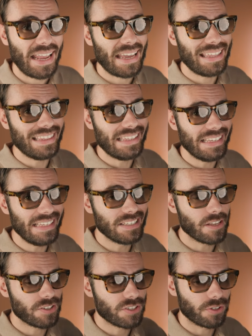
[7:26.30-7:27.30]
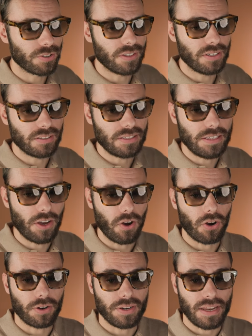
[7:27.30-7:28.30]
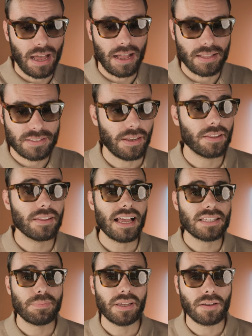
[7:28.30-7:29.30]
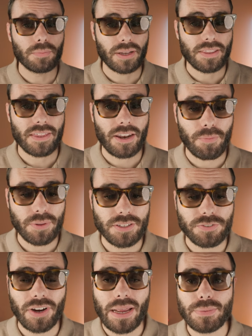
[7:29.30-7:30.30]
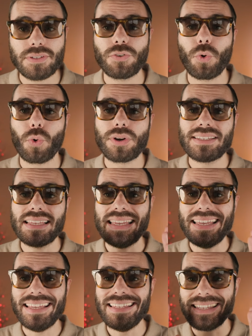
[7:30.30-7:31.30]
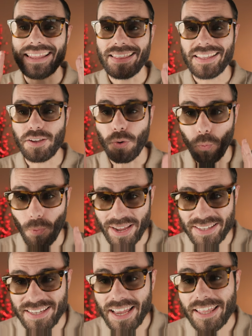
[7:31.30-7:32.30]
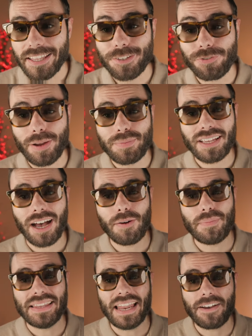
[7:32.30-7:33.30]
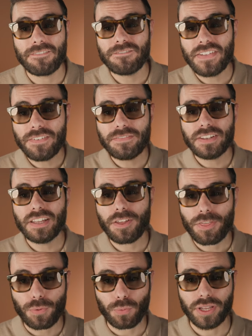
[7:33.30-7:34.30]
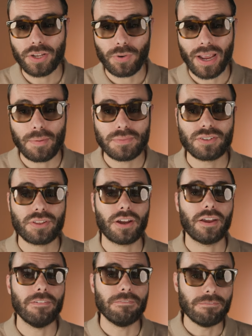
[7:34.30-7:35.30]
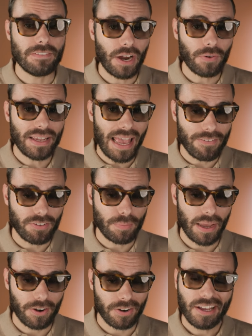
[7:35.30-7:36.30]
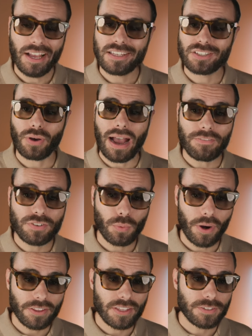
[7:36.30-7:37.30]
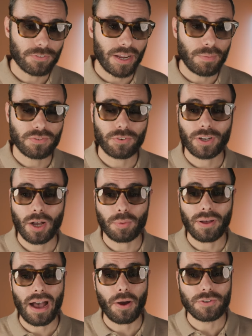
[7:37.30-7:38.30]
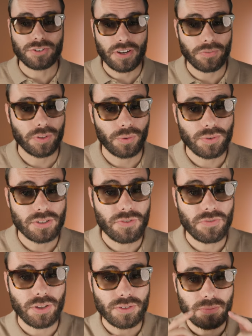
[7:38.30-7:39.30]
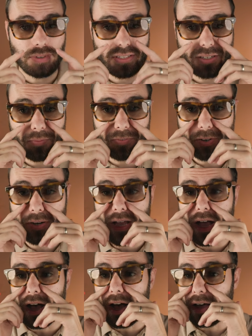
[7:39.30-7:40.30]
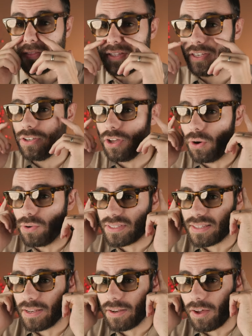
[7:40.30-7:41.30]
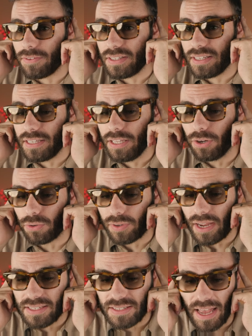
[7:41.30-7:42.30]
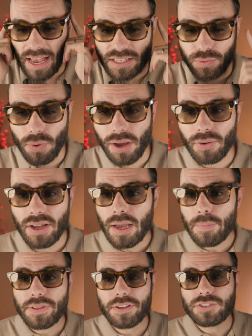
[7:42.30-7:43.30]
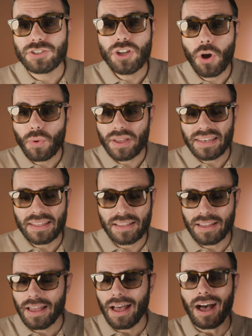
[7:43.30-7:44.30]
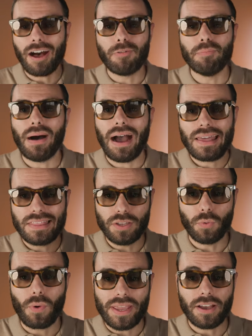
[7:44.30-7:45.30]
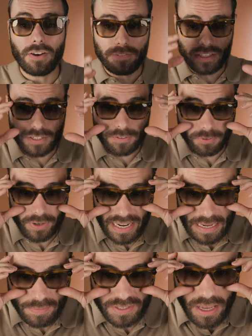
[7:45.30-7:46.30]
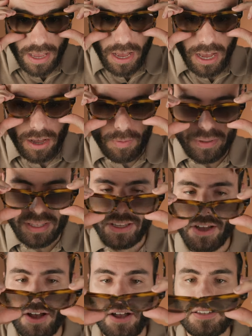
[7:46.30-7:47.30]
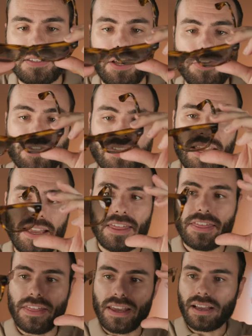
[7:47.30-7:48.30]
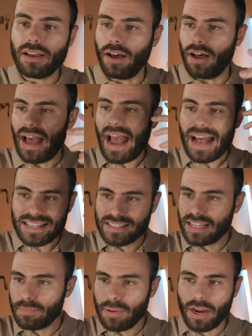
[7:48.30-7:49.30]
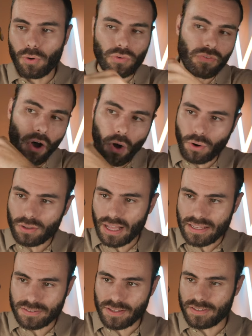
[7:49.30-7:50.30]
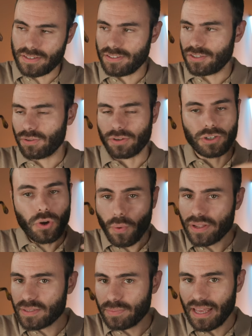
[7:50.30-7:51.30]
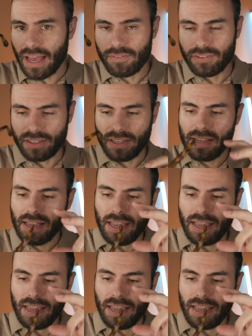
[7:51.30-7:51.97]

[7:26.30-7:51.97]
and these certainly are not. Now the last big complaint that I have about these frames of course is the weight. These frames come in at 53 grams so they're a very heavy pair. So after wearing these frames for a couple hours you're definitely going to feel some discomfort on the nose and then on the ear rest as well, but there's no getting uh, by the weight of these frames uh, because they're just a thick uh, acetate pair with all glass lenses, so they're going to be heavy